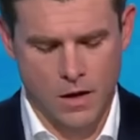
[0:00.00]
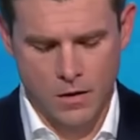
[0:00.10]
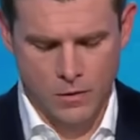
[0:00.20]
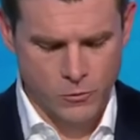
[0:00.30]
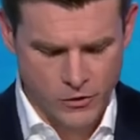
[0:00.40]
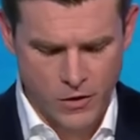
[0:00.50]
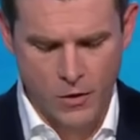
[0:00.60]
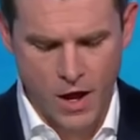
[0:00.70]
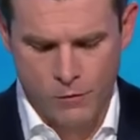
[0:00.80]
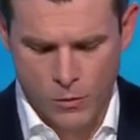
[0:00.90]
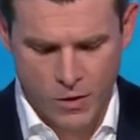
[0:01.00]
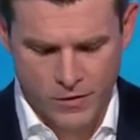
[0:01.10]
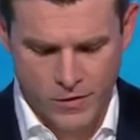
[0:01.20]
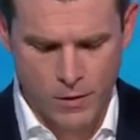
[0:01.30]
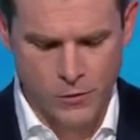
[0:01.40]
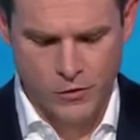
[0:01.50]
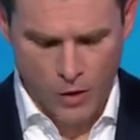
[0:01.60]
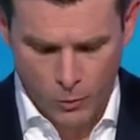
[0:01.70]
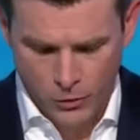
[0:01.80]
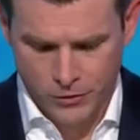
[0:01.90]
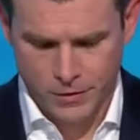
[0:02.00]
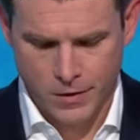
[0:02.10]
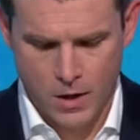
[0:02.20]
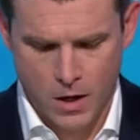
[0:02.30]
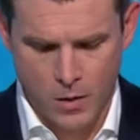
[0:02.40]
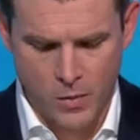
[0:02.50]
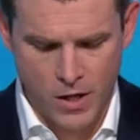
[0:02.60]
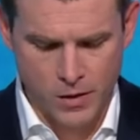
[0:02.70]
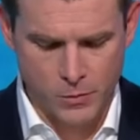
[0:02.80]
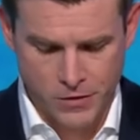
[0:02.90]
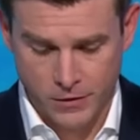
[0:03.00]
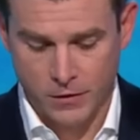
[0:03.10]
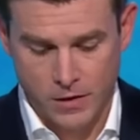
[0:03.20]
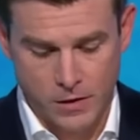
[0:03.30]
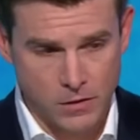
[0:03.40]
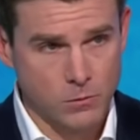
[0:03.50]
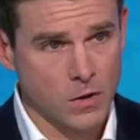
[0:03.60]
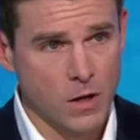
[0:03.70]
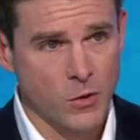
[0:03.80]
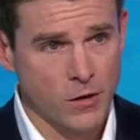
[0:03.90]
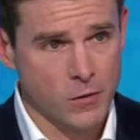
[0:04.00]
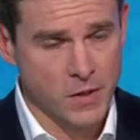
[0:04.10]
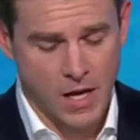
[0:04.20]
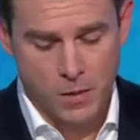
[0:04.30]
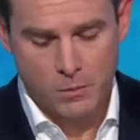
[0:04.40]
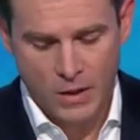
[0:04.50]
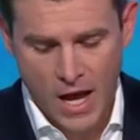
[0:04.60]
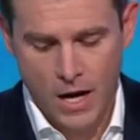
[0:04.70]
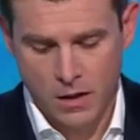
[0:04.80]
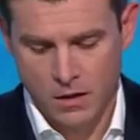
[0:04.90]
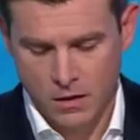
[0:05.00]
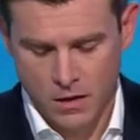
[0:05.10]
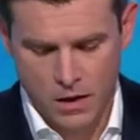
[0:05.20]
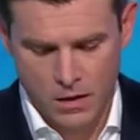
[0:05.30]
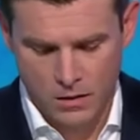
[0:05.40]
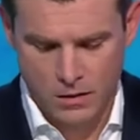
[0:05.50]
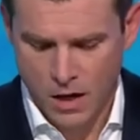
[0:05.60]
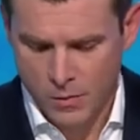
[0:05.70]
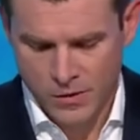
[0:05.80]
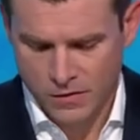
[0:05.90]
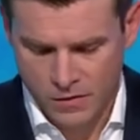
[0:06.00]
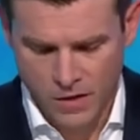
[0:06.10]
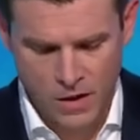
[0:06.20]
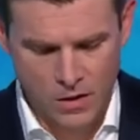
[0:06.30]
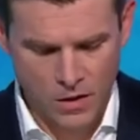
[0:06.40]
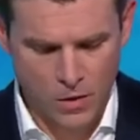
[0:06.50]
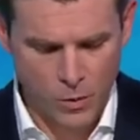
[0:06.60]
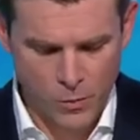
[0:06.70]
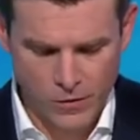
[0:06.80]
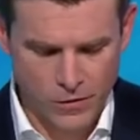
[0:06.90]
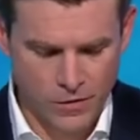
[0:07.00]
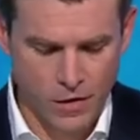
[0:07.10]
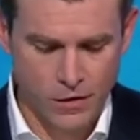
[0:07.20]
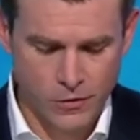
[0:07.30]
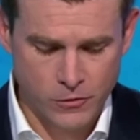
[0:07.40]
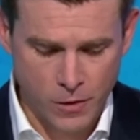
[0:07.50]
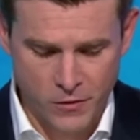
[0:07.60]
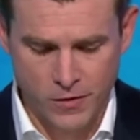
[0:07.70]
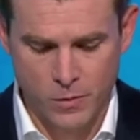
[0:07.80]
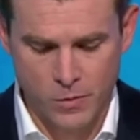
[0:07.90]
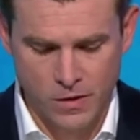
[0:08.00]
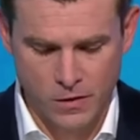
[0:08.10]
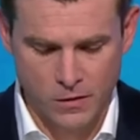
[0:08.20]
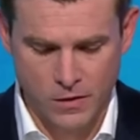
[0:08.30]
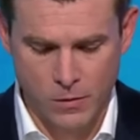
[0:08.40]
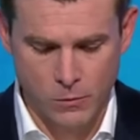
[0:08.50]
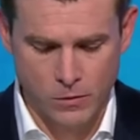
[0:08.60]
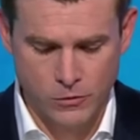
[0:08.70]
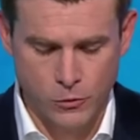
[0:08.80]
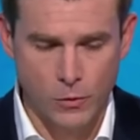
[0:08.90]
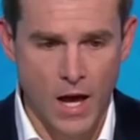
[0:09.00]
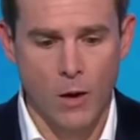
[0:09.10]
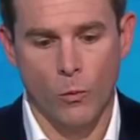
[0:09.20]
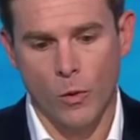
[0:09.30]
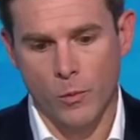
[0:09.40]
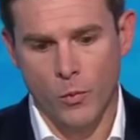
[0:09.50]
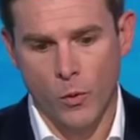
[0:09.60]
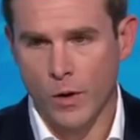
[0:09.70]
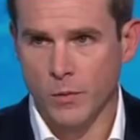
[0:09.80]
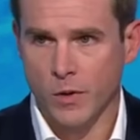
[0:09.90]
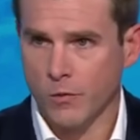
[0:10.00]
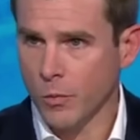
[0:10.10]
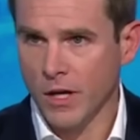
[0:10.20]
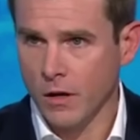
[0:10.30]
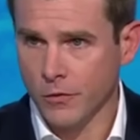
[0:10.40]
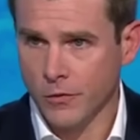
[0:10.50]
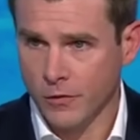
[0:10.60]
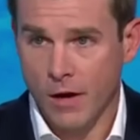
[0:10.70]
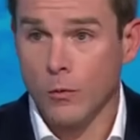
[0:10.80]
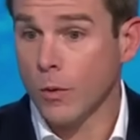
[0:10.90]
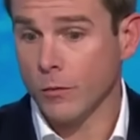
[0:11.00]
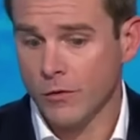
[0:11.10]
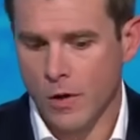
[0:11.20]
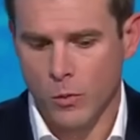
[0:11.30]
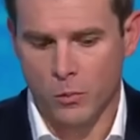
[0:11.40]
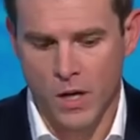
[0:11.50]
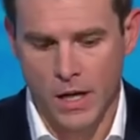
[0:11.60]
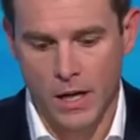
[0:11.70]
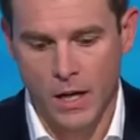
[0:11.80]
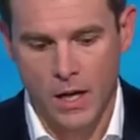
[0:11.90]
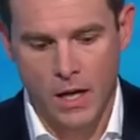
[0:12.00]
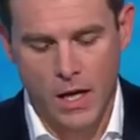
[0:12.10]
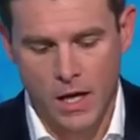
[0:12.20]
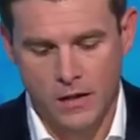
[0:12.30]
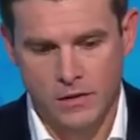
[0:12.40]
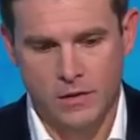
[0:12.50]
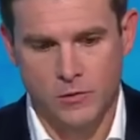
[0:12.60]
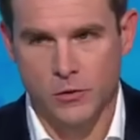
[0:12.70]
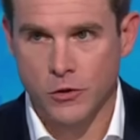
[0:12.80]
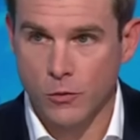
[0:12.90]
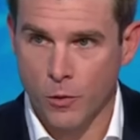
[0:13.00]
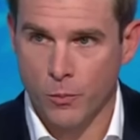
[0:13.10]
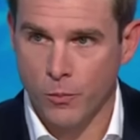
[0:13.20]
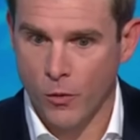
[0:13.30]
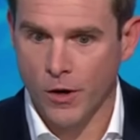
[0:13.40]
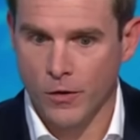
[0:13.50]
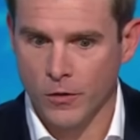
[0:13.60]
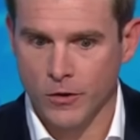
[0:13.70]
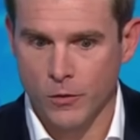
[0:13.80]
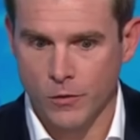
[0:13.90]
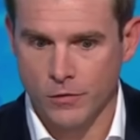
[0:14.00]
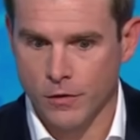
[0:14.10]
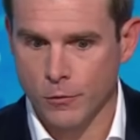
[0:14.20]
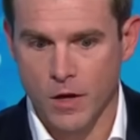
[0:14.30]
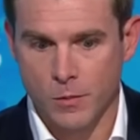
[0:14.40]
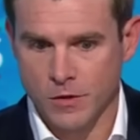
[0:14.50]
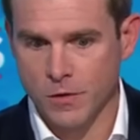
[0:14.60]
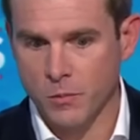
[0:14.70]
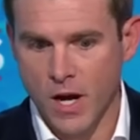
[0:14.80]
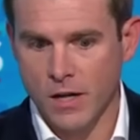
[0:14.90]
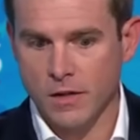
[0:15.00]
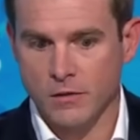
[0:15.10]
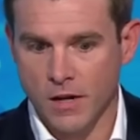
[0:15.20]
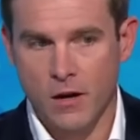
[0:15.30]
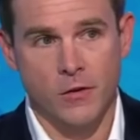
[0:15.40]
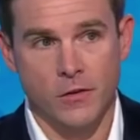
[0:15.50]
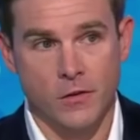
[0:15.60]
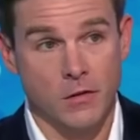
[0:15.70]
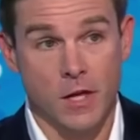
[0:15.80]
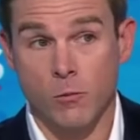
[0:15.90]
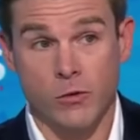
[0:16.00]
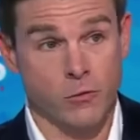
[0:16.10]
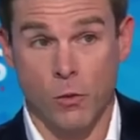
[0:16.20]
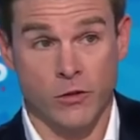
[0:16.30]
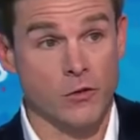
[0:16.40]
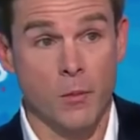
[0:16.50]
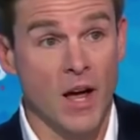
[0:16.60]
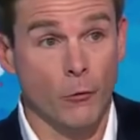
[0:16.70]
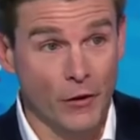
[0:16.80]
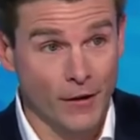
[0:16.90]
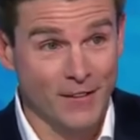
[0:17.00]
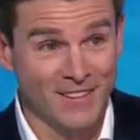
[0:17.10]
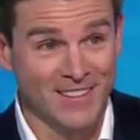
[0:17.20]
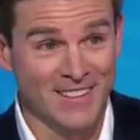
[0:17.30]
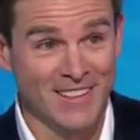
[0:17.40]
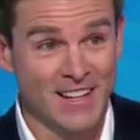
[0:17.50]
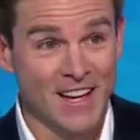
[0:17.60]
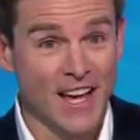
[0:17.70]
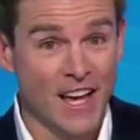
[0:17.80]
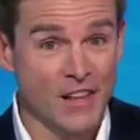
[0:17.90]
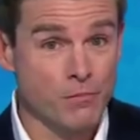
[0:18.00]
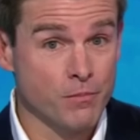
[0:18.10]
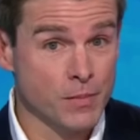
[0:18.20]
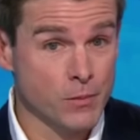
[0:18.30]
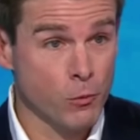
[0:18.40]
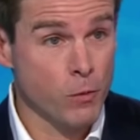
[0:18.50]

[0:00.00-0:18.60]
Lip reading: We should note, everyone said they were troubled by particularly the Kamala Harris became Black comments. One person said they thought Trump said them because they were true at one point, but everyone was troubled by it. And I think to your point earlier, which the through line between Biden and Harris is they just want Trump out there. Mm-hmm. And people